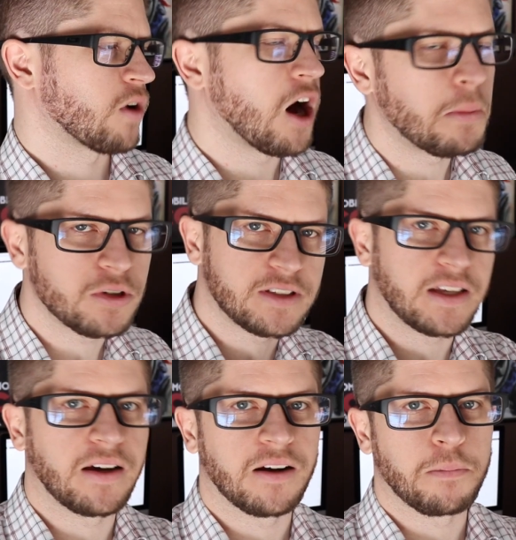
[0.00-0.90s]
We're almost
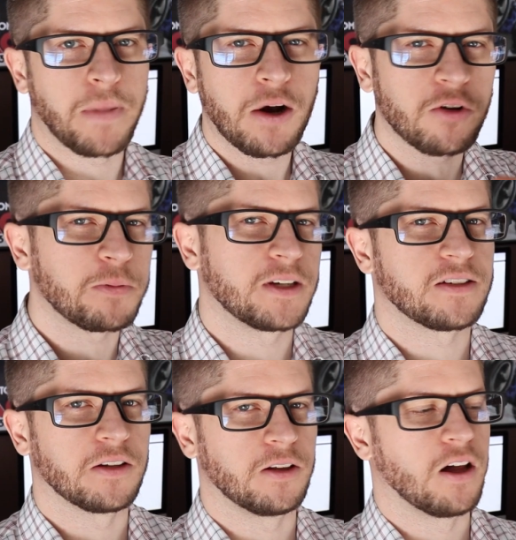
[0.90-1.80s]
there, bear with me
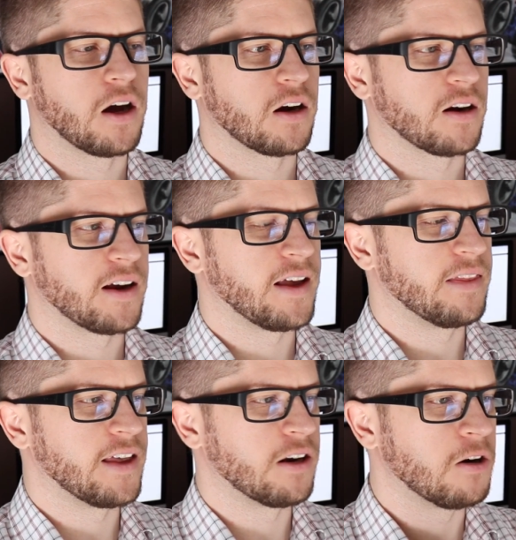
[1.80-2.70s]
just a little longer,
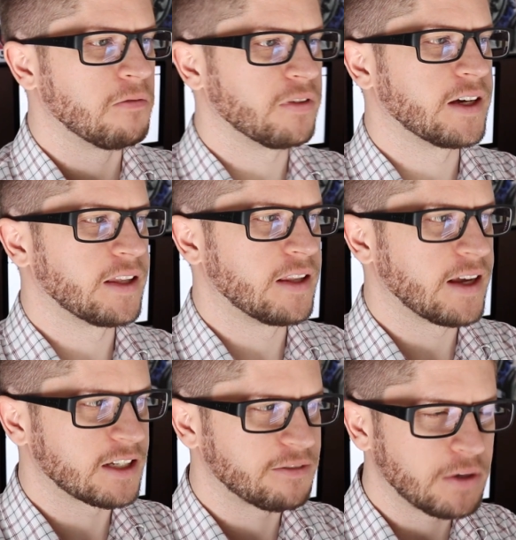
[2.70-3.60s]
and then hopefully in the
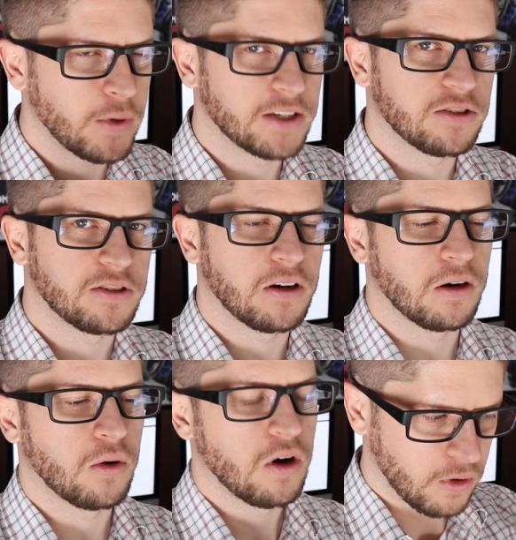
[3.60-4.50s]
next few weeks or
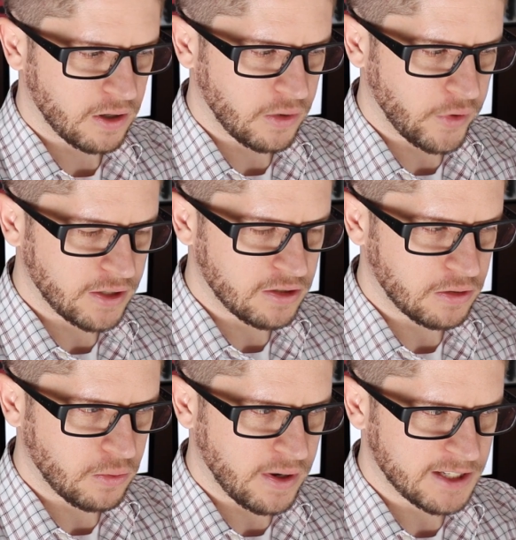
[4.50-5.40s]
so, we're going
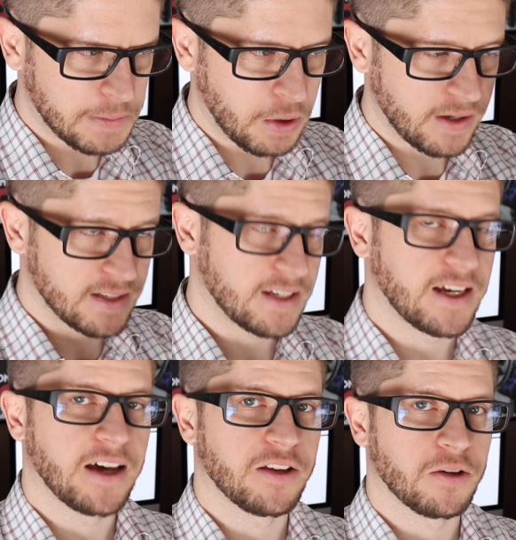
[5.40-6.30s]
to experience
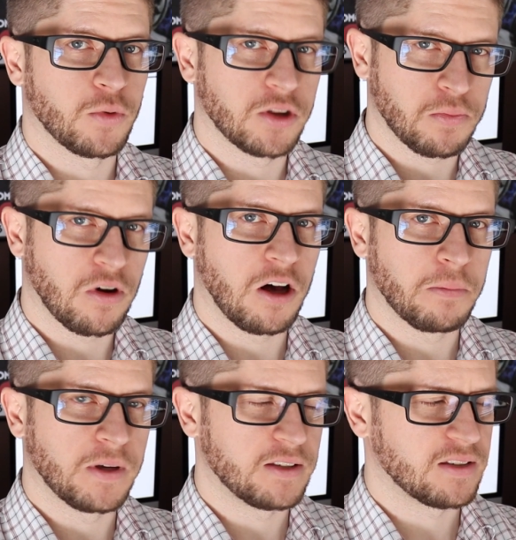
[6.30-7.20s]
together what the
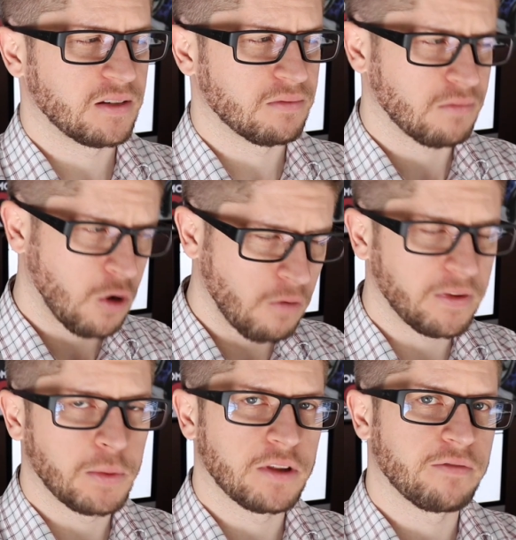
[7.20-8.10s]
problem is and
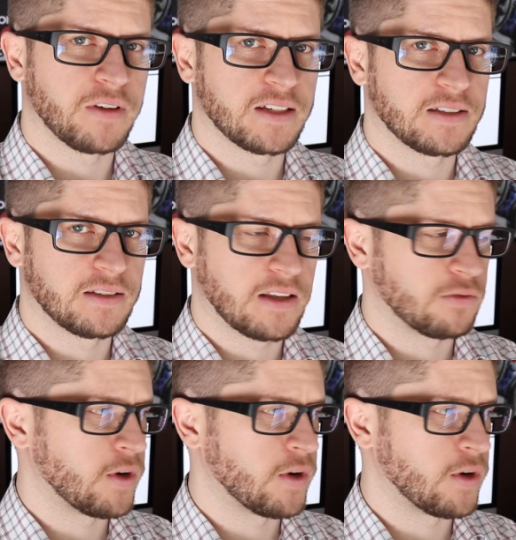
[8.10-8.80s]
hopefully what the fix is as